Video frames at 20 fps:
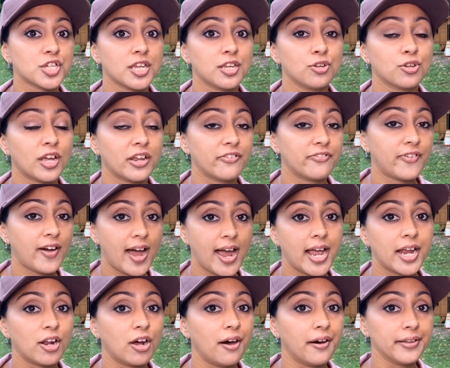can
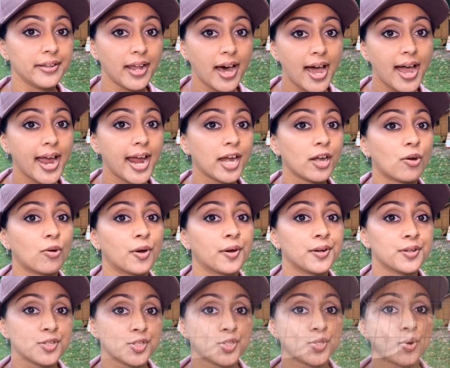find online or in a
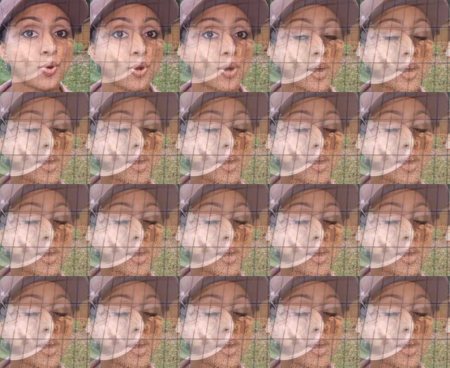store